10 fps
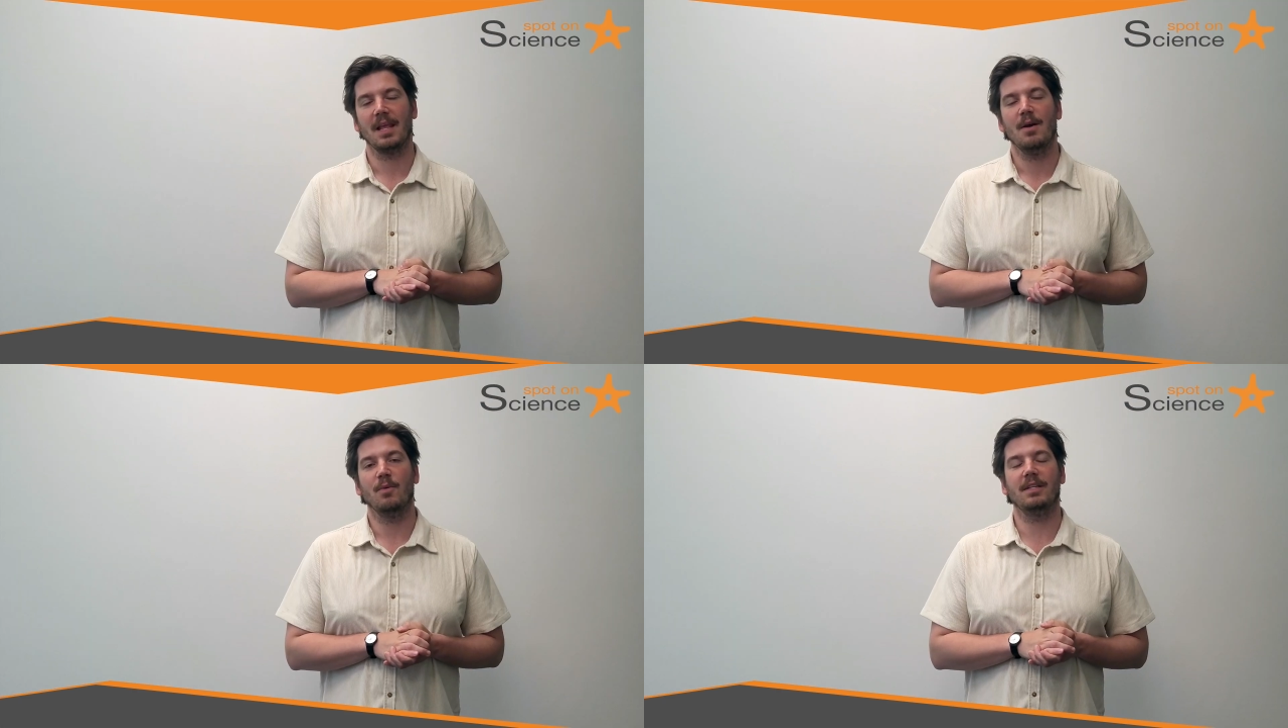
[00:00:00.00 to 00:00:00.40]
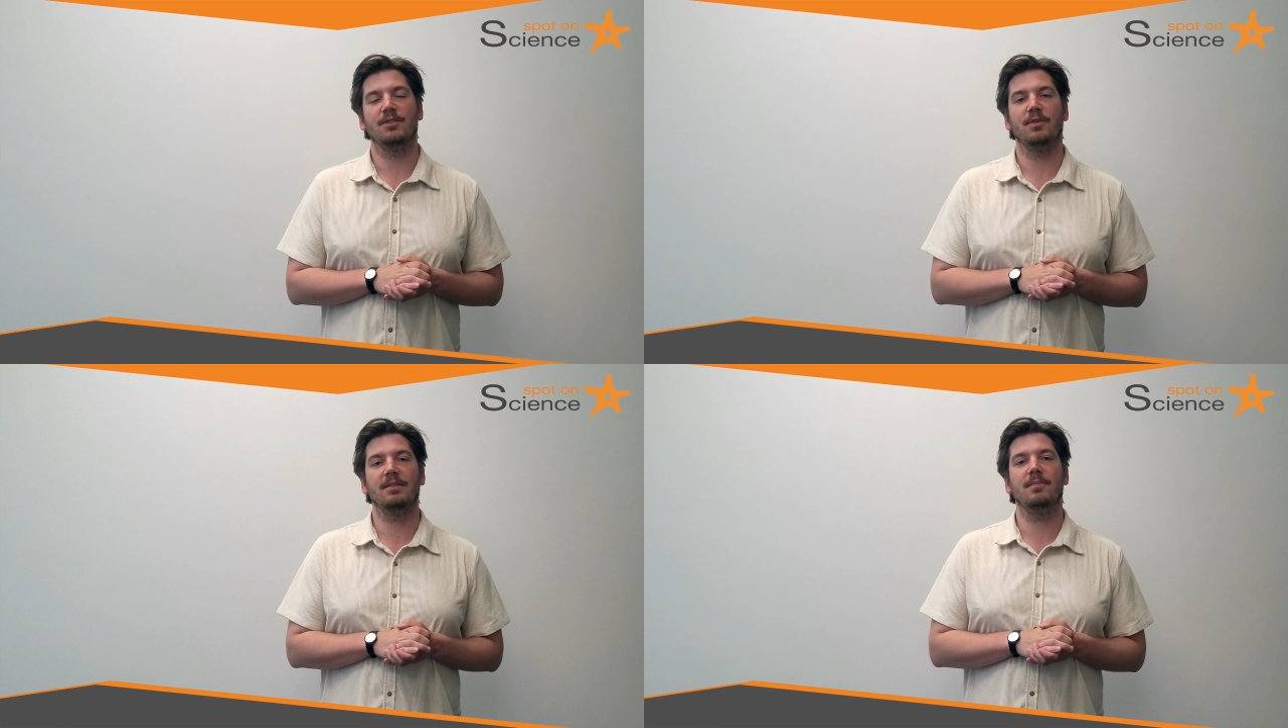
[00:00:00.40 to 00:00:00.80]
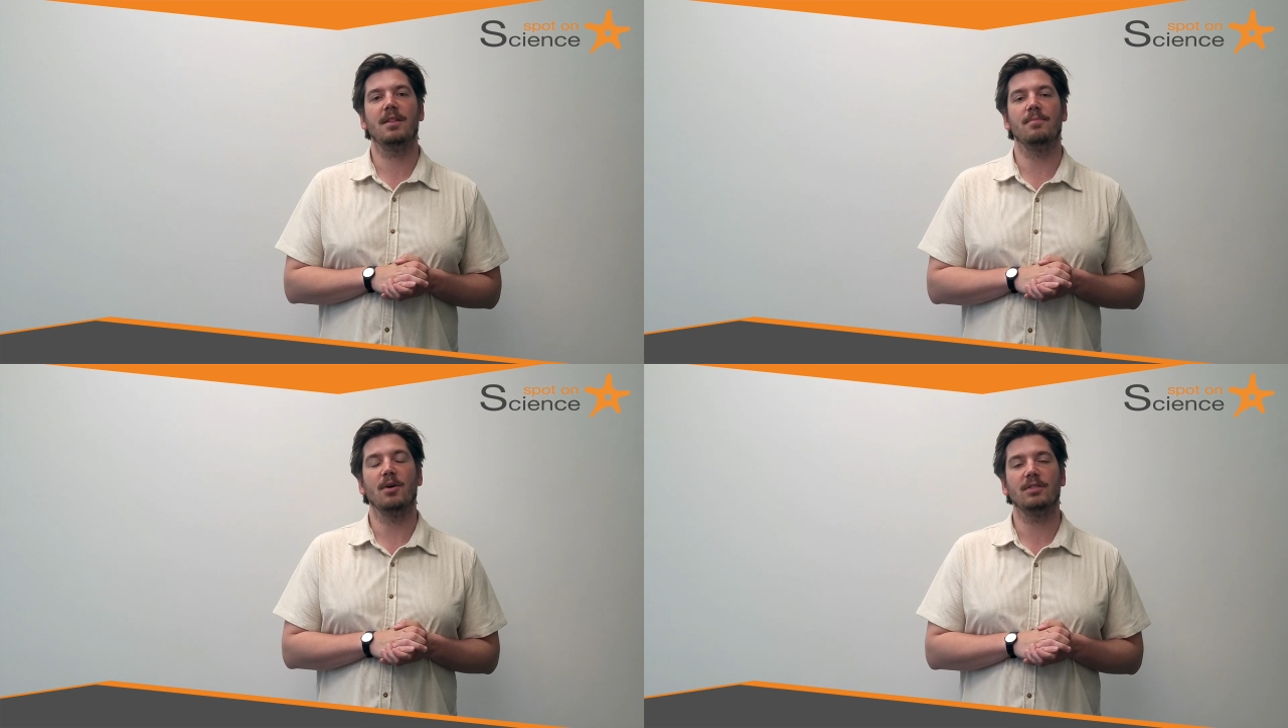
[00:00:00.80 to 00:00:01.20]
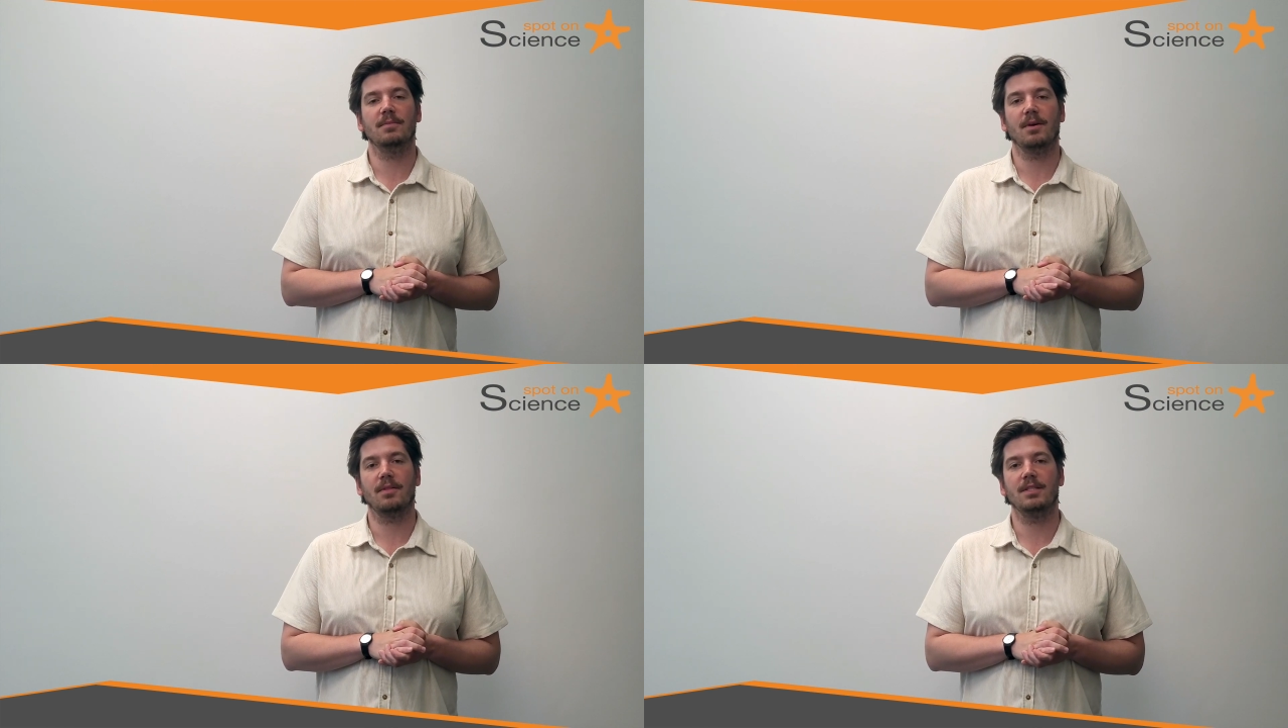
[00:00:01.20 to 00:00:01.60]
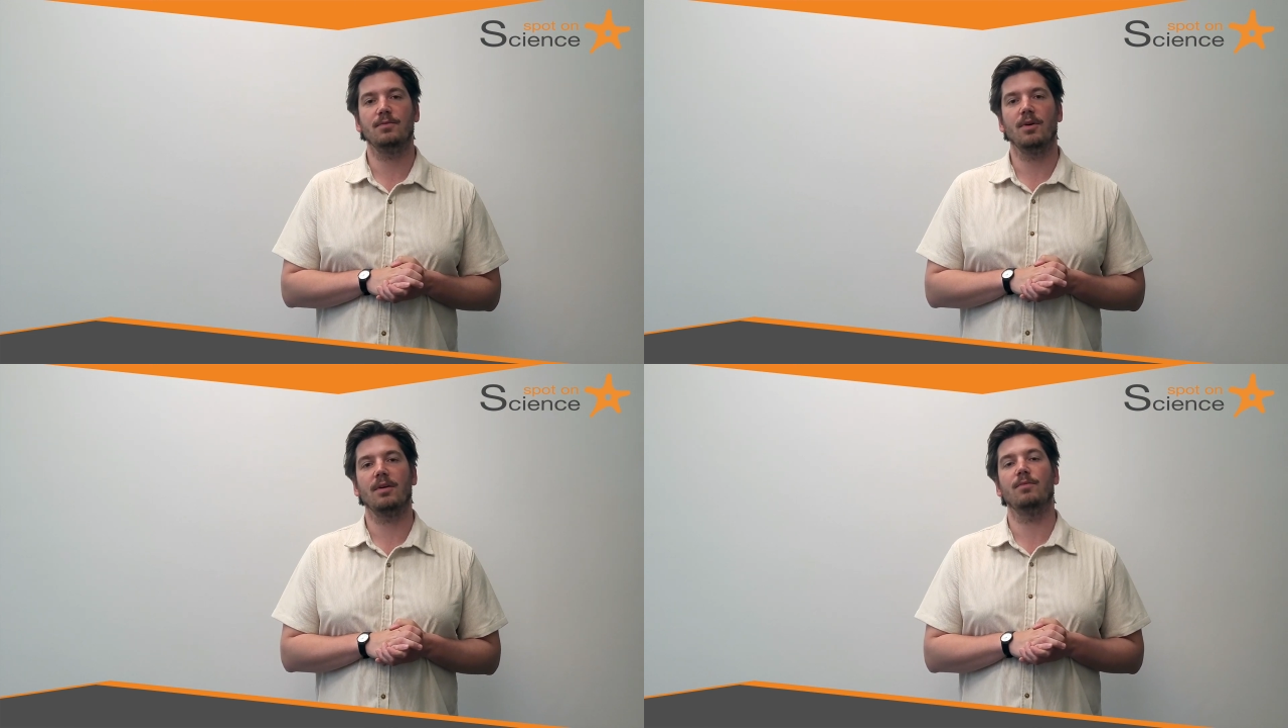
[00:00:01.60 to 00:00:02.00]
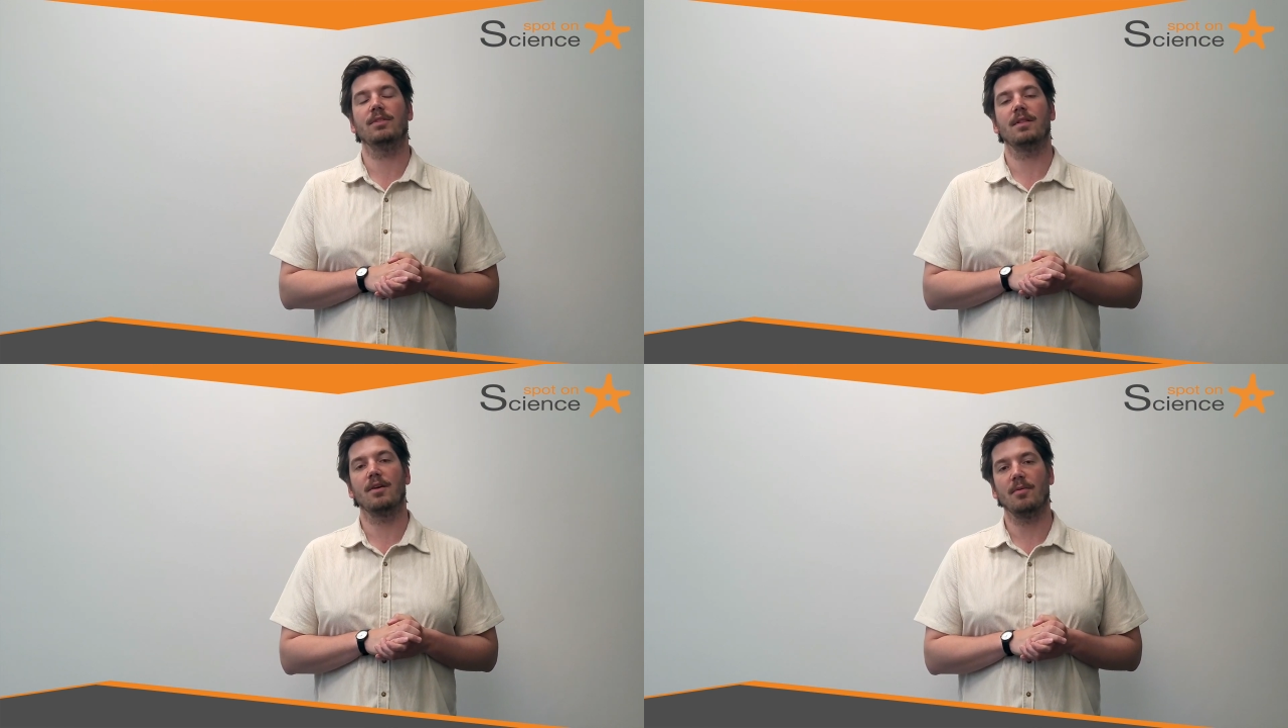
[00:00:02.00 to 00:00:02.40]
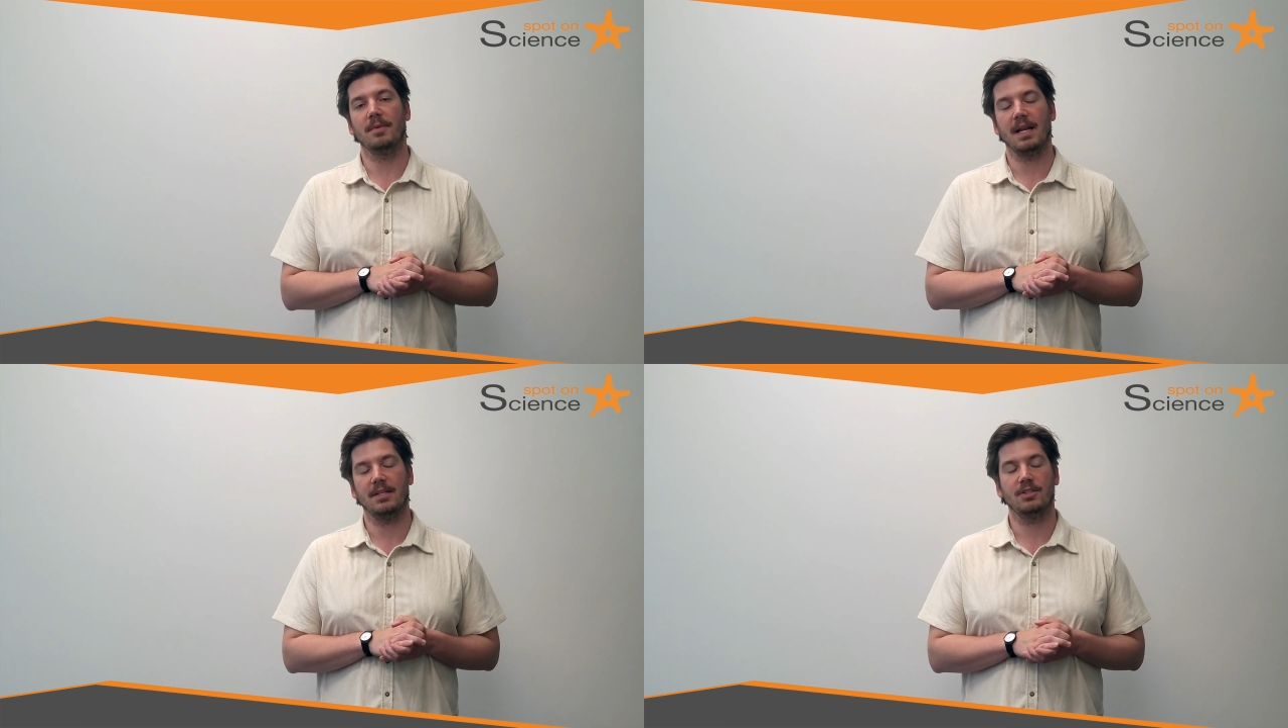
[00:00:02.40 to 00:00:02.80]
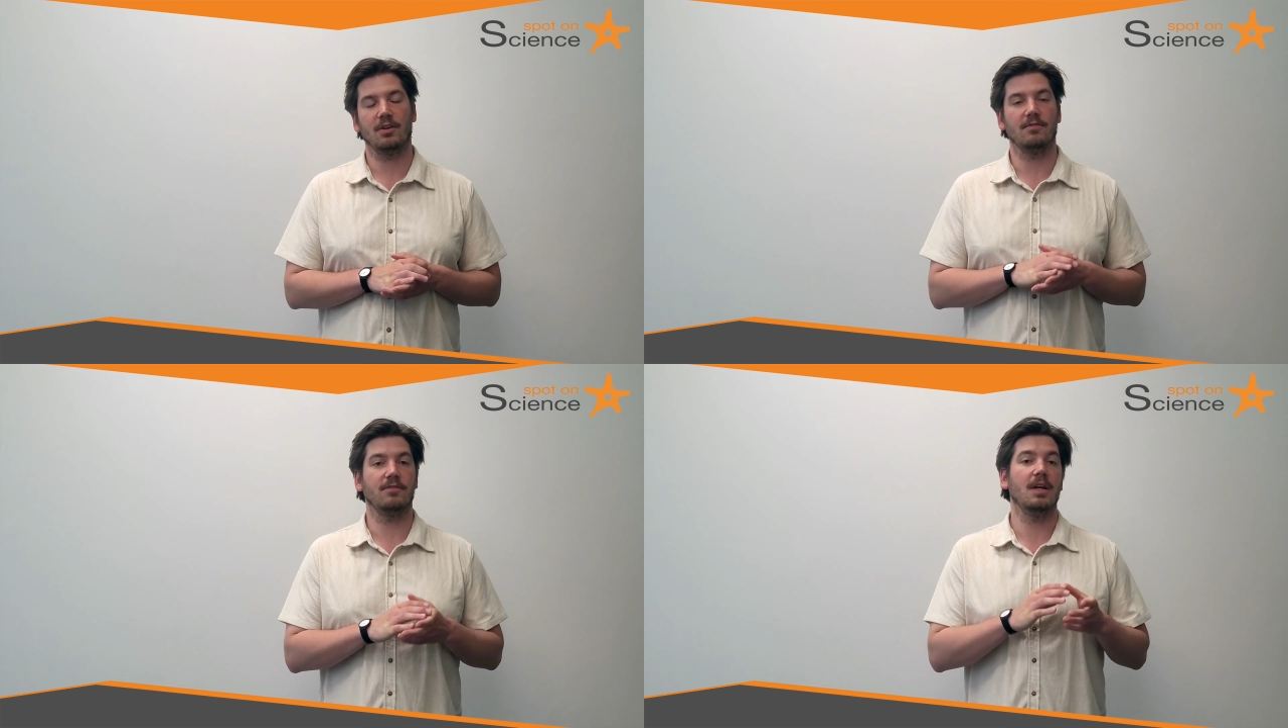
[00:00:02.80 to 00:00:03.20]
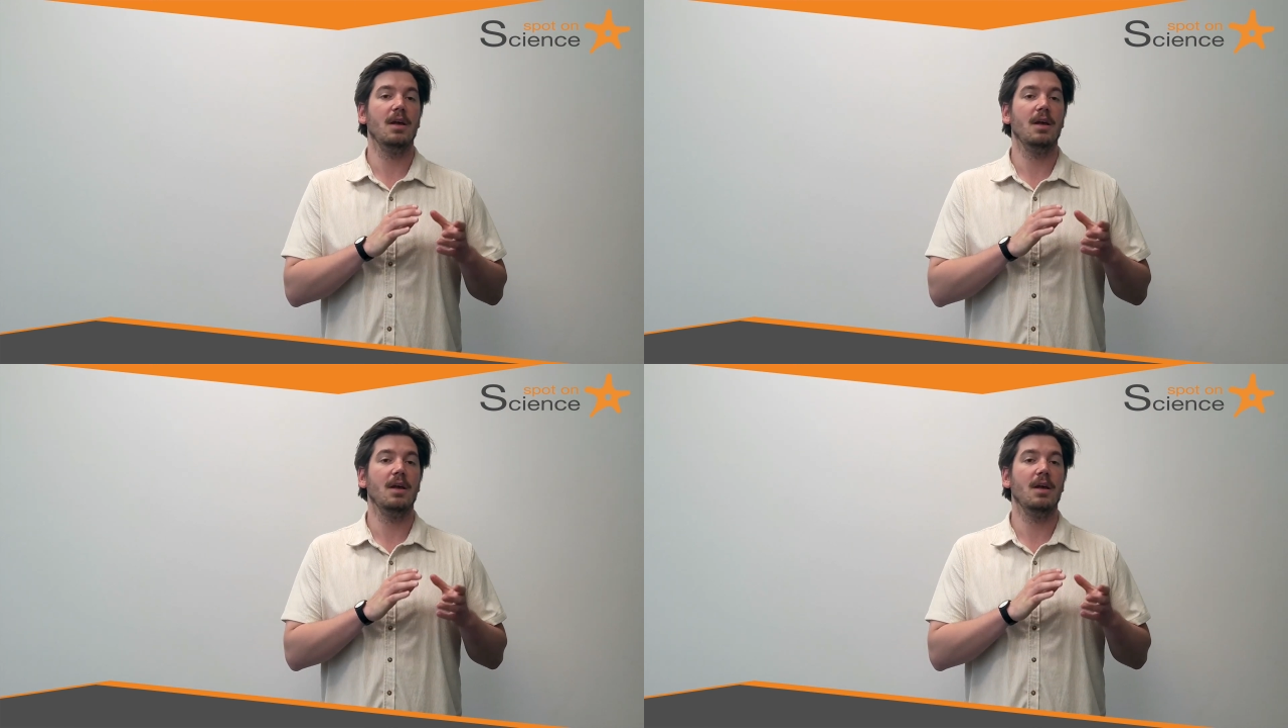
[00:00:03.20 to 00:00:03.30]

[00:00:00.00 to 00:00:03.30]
What intrigued me the most about this work was the combination of